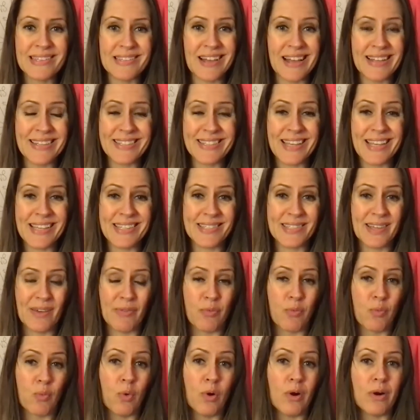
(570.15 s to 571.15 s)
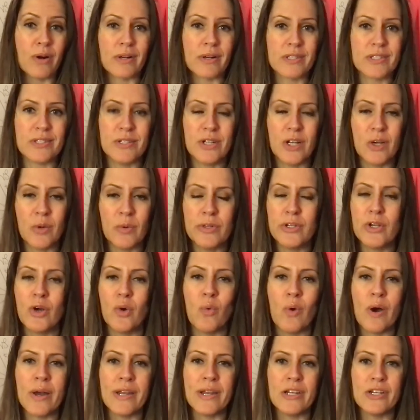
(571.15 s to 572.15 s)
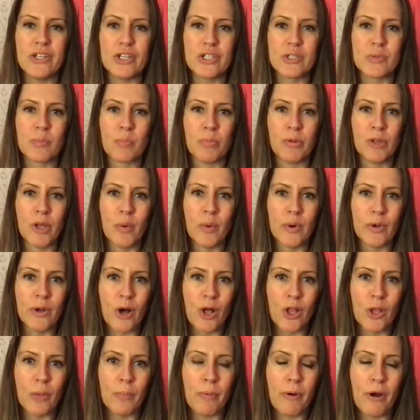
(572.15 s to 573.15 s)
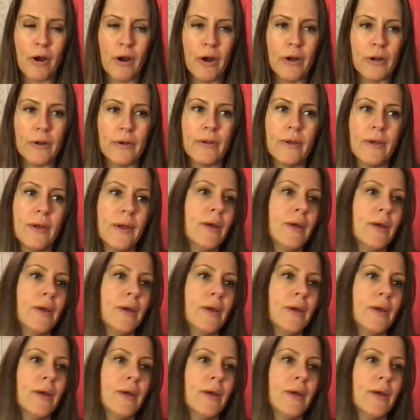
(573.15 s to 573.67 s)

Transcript: Lots of that stuff works. We don't want to just blow it all apart.